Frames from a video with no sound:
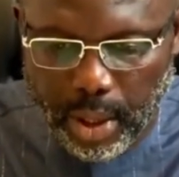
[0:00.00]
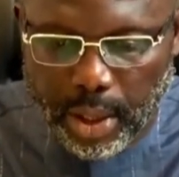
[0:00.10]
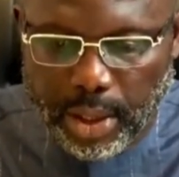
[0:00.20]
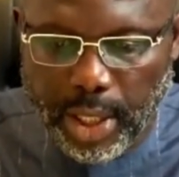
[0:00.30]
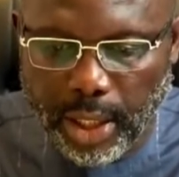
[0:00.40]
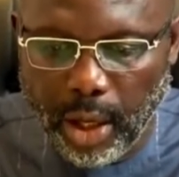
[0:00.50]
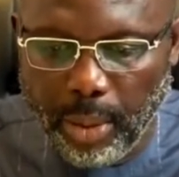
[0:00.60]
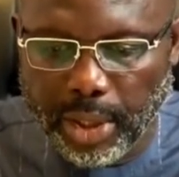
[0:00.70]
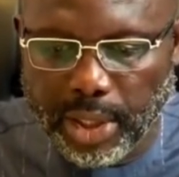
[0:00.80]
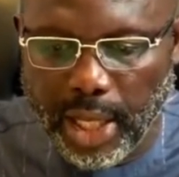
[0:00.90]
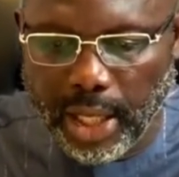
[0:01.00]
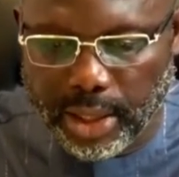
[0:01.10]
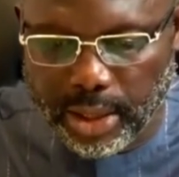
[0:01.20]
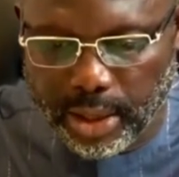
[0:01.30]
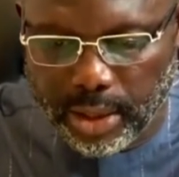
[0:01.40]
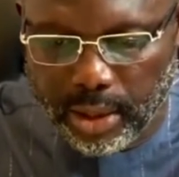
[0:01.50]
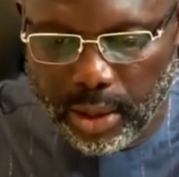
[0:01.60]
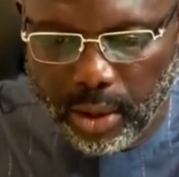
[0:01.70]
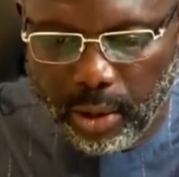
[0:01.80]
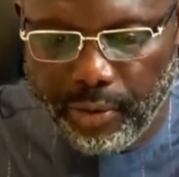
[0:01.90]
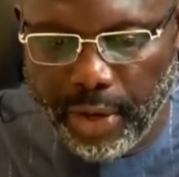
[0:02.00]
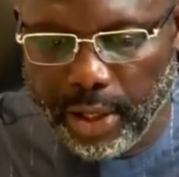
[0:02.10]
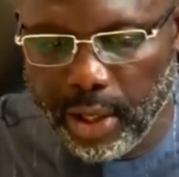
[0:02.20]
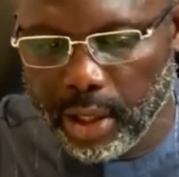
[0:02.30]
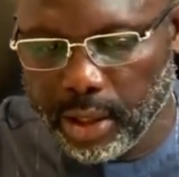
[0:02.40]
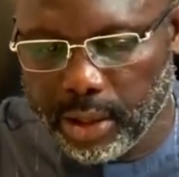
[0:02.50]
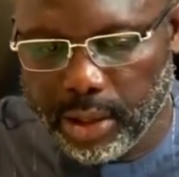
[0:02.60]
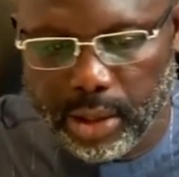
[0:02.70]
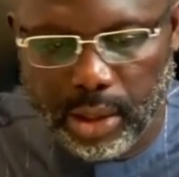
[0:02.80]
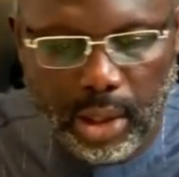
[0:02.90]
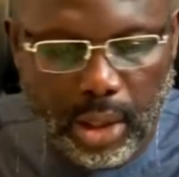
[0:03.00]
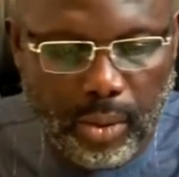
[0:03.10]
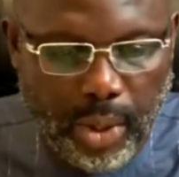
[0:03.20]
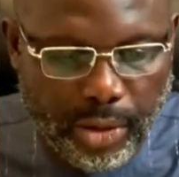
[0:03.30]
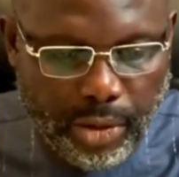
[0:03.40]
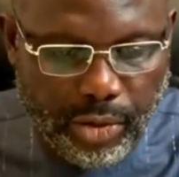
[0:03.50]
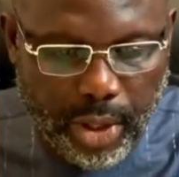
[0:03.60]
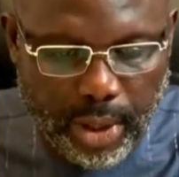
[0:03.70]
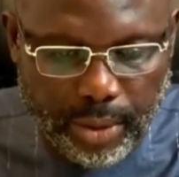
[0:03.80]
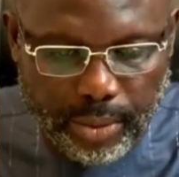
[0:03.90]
set up a sex offenders registry,